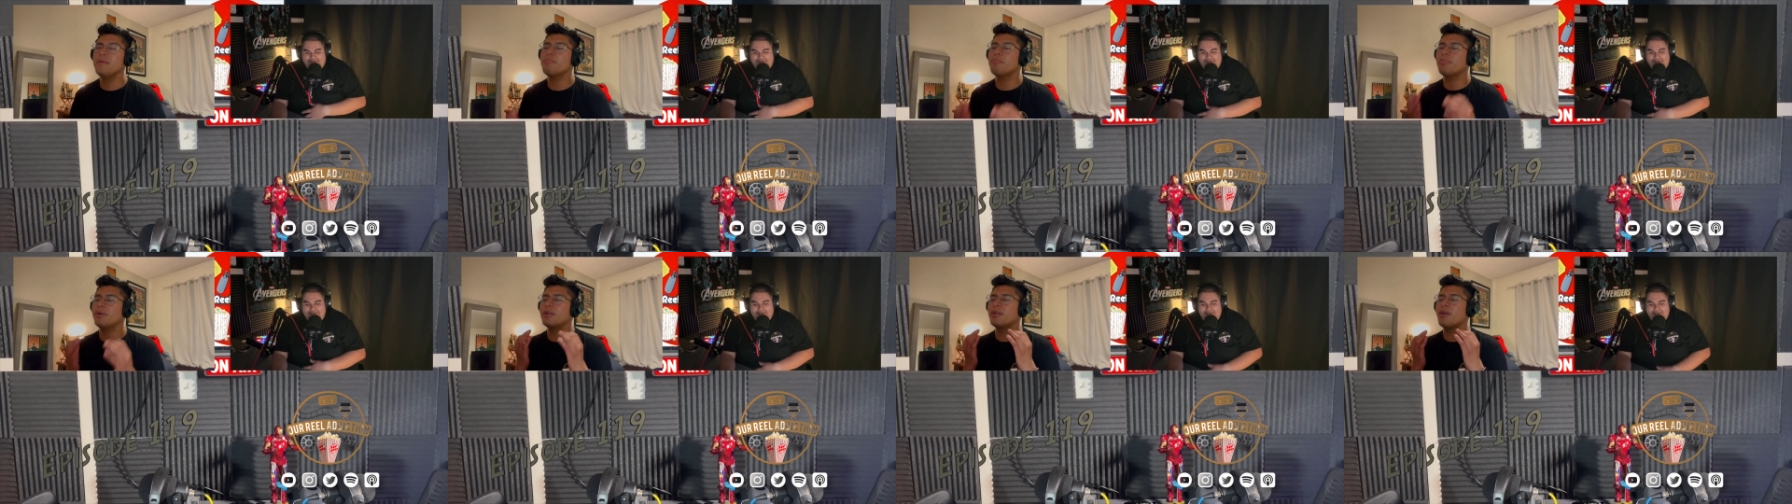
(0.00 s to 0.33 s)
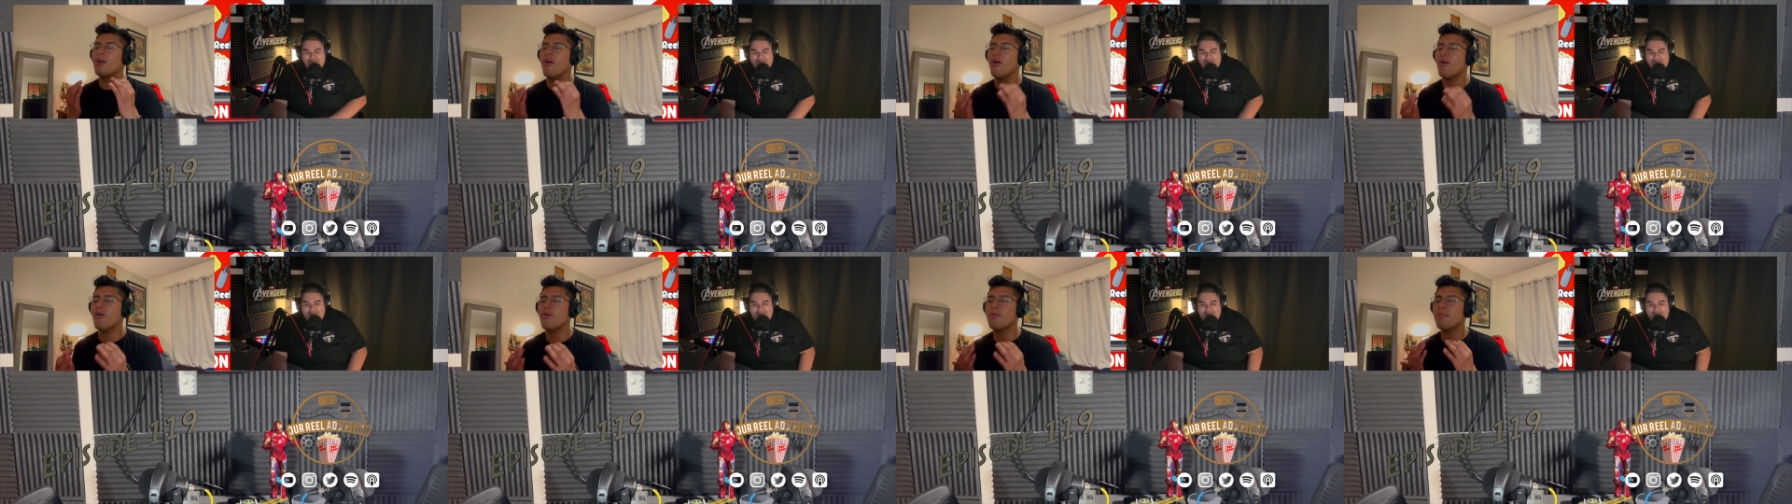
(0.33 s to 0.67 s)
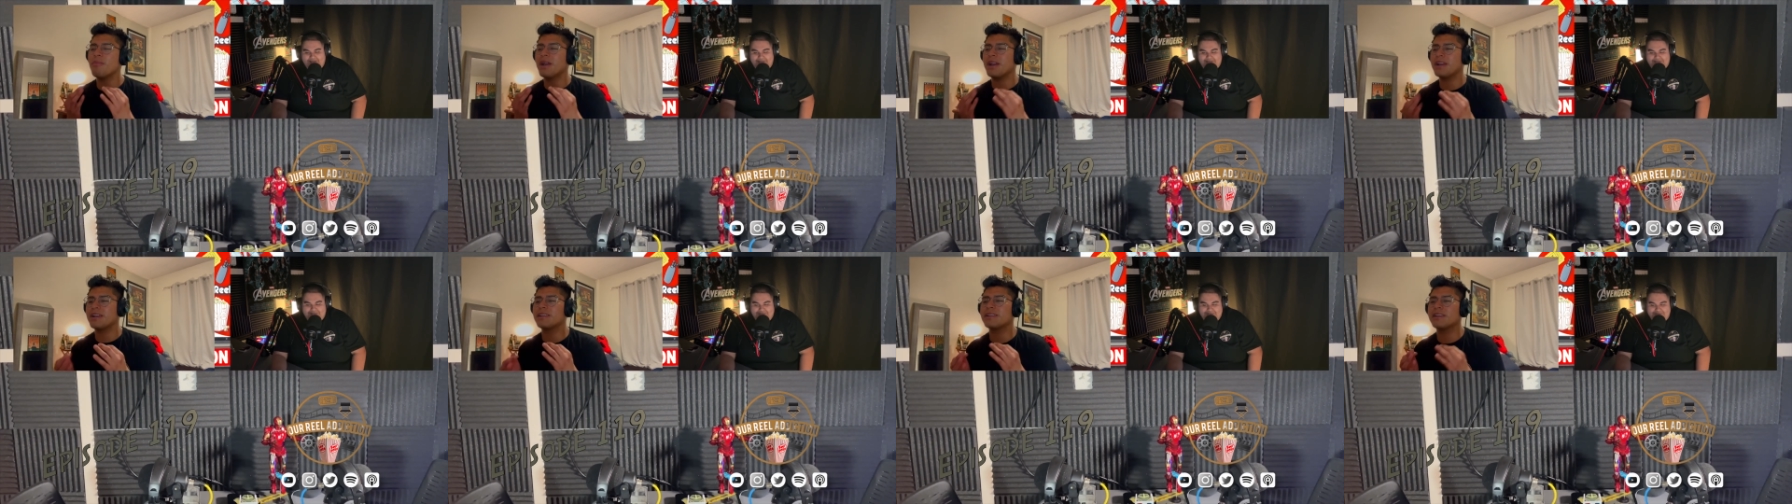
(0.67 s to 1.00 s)
but oh
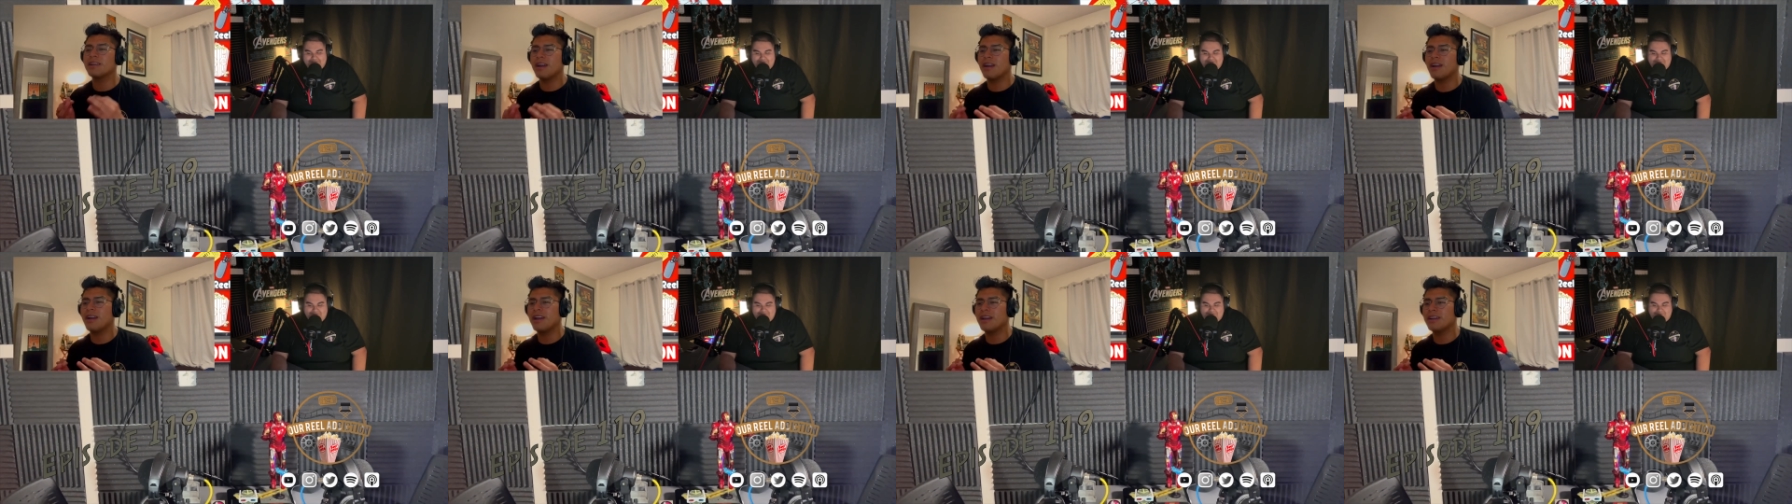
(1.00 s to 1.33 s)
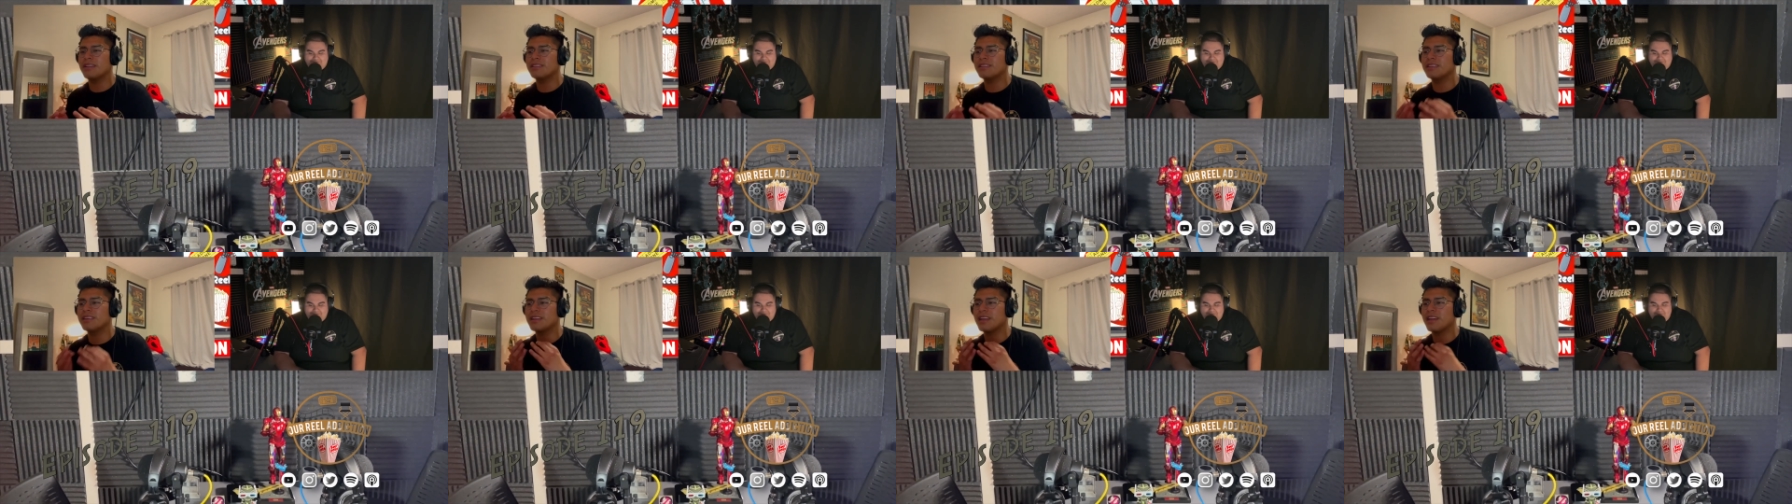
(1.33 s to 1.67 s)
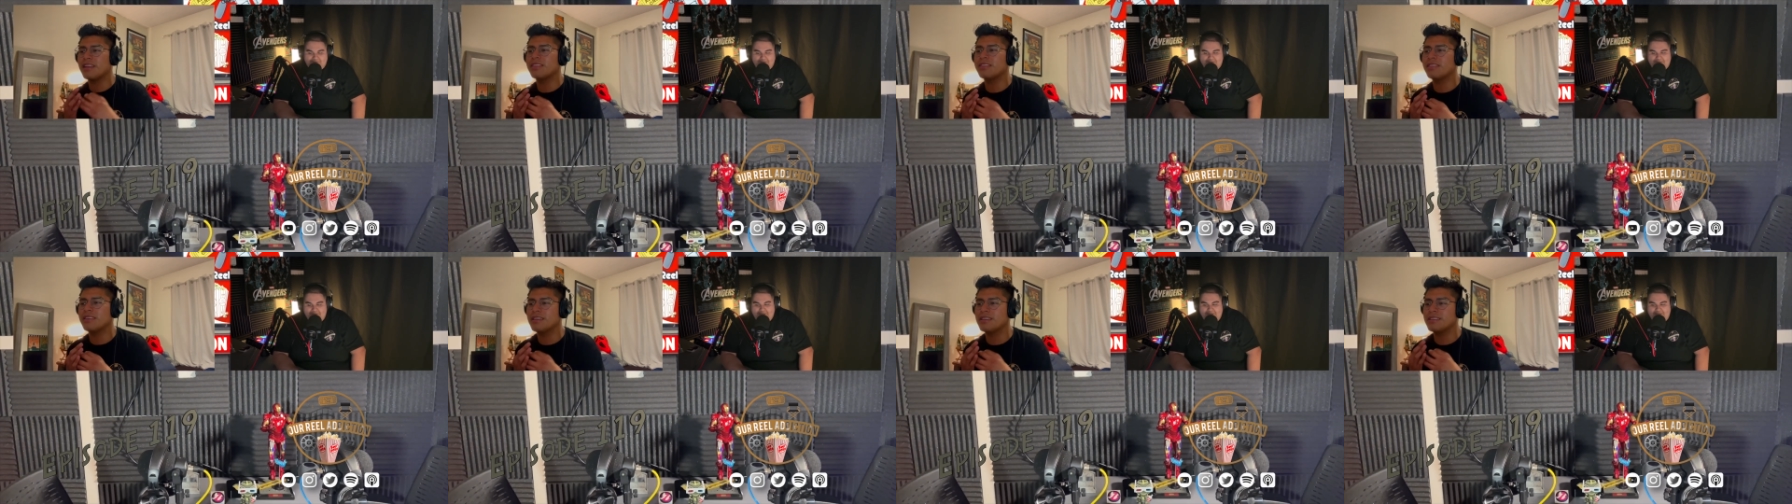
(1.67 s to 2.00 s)
my god, did I
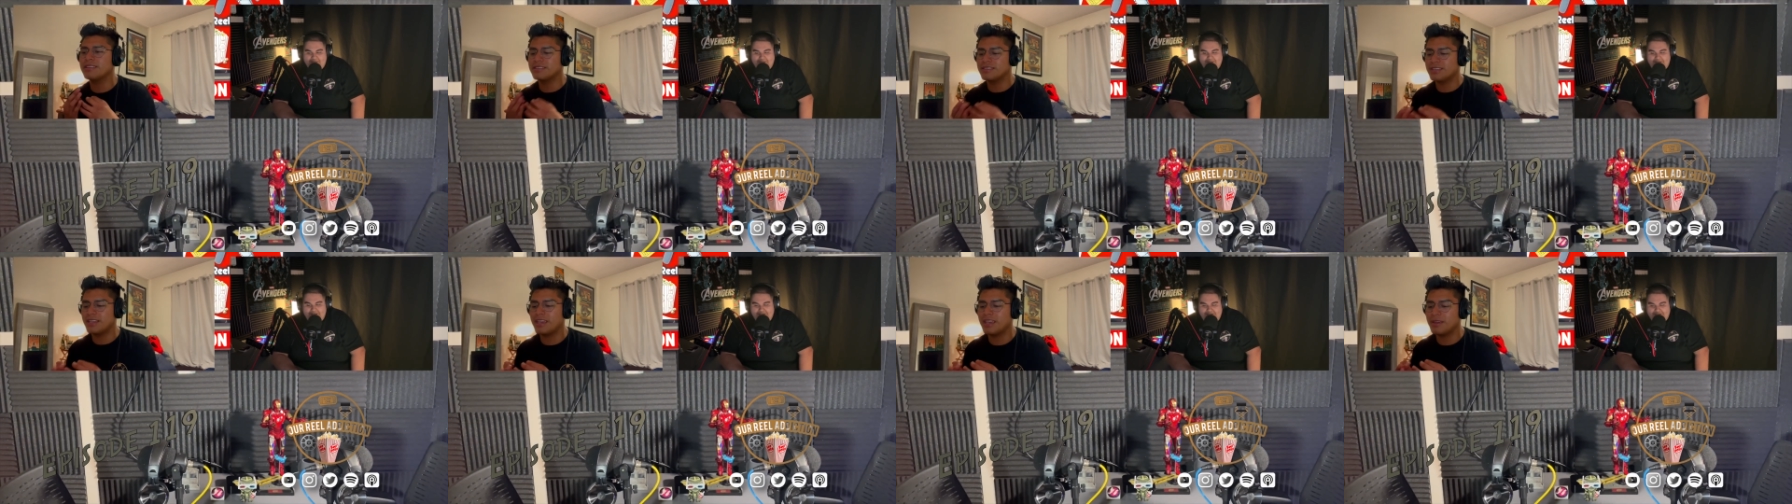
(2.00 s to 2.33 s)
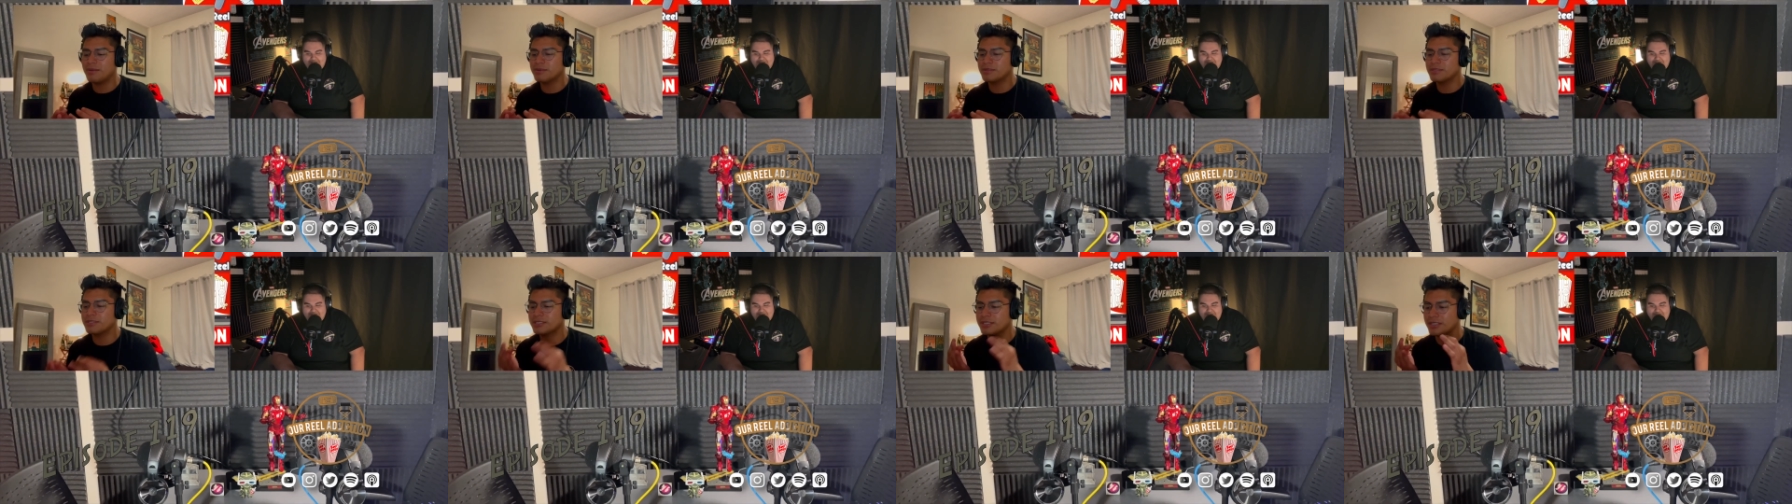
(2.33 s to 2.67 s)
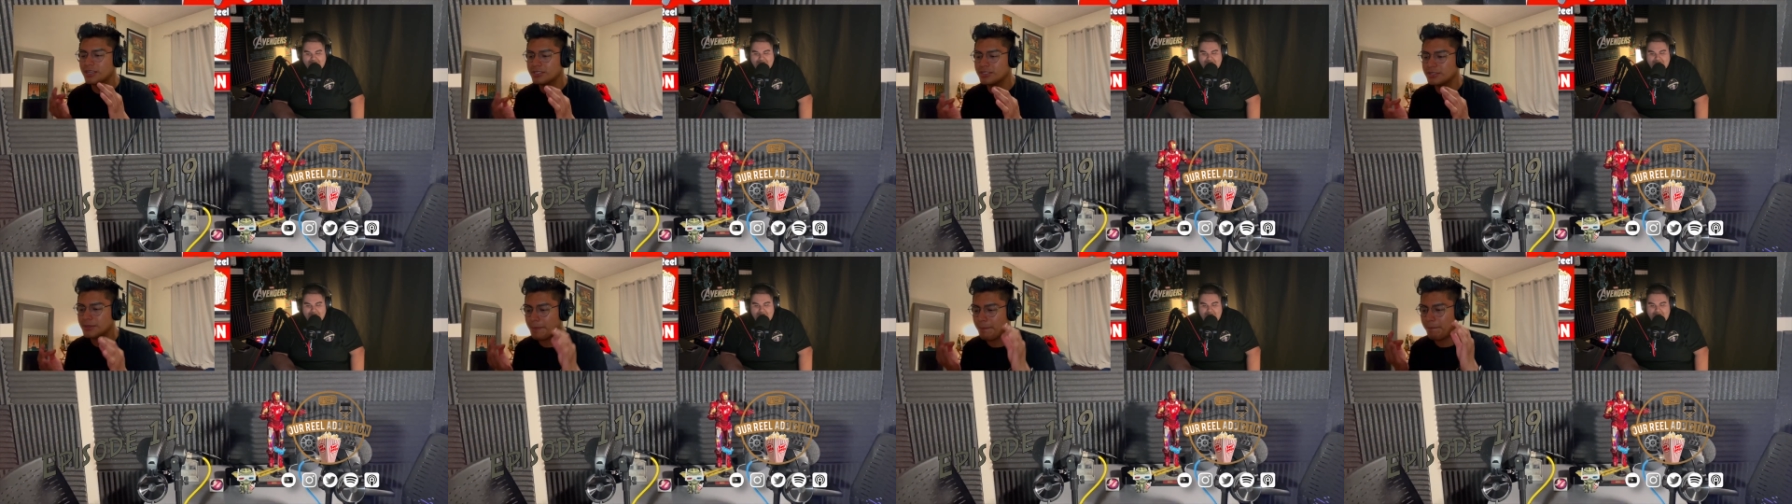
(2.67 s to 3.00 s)
think Jay was
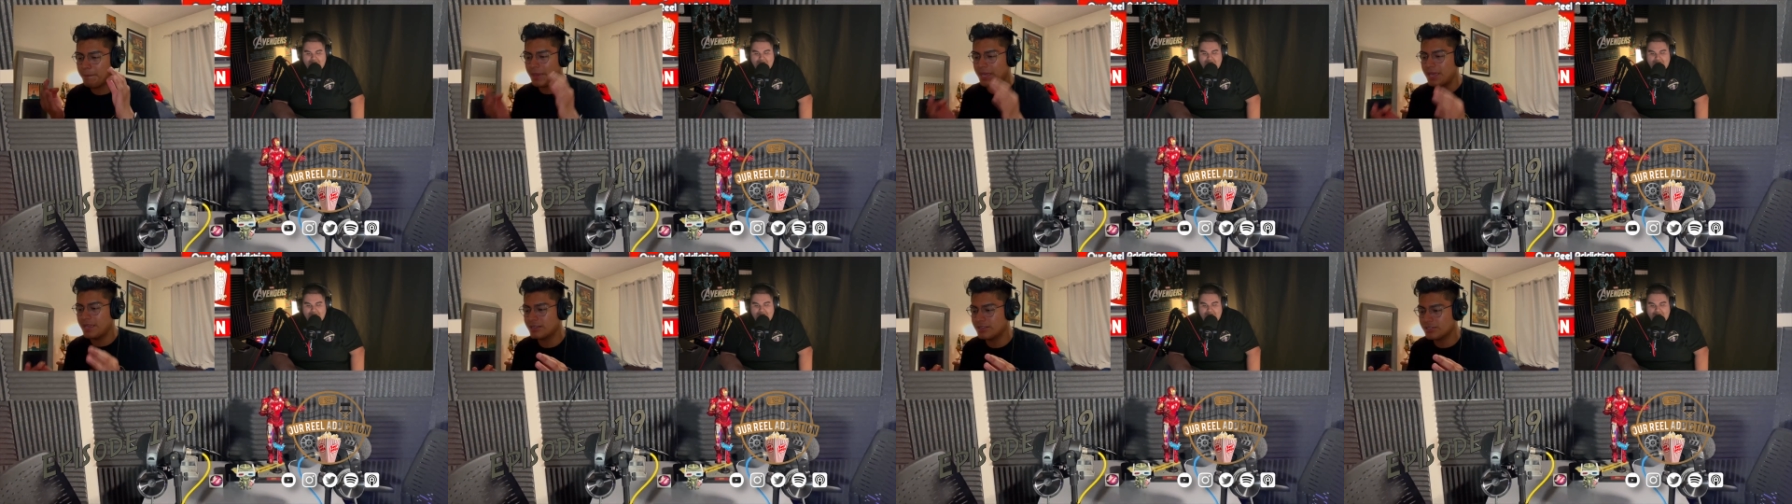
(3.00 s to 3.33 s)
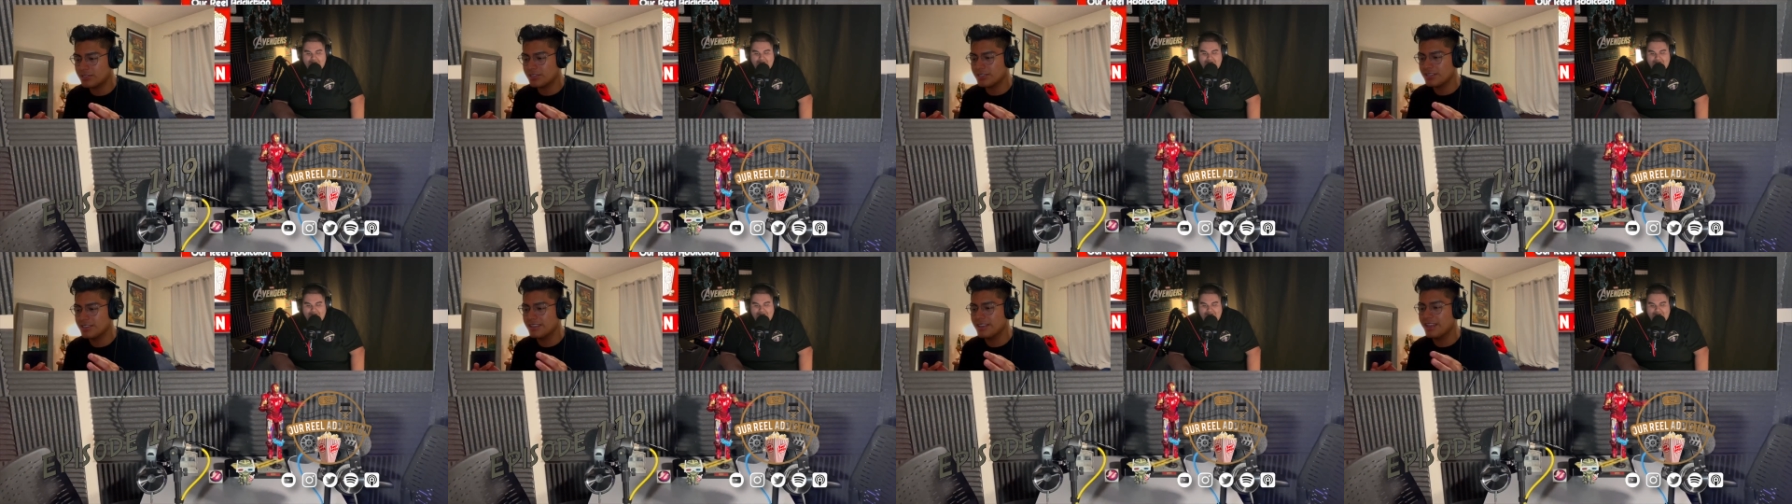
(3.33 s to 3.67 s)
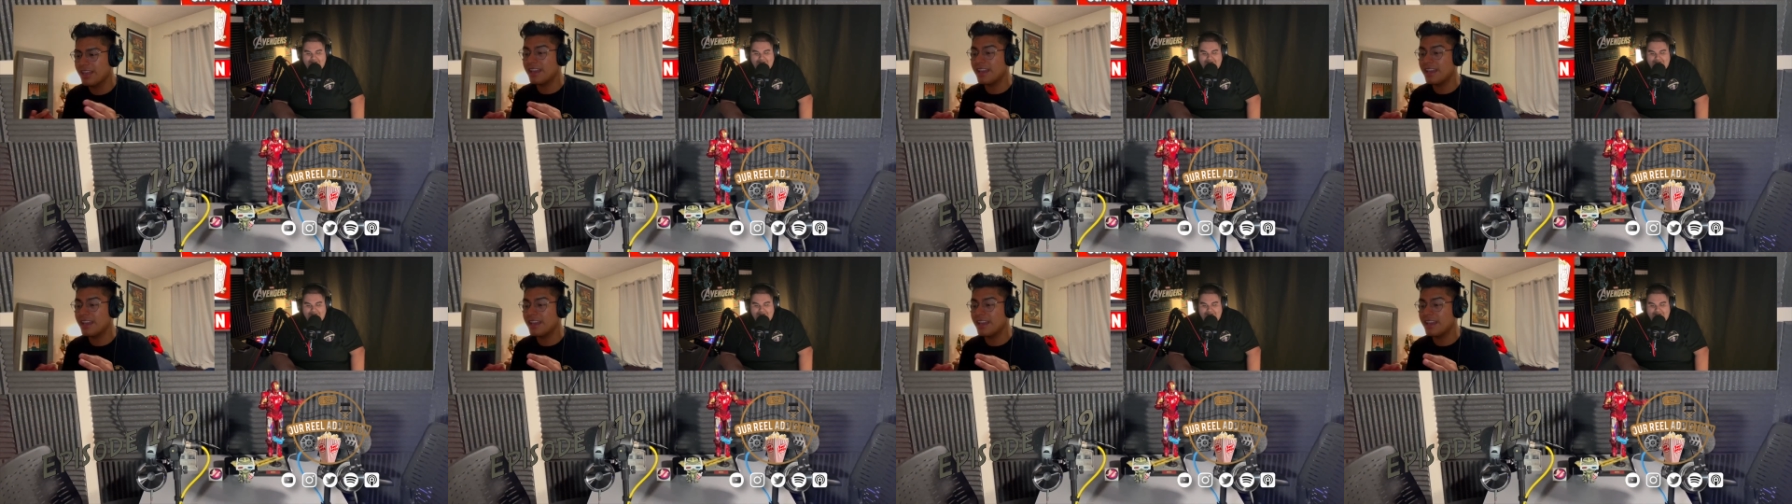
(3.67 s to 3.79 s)
such a bitch? I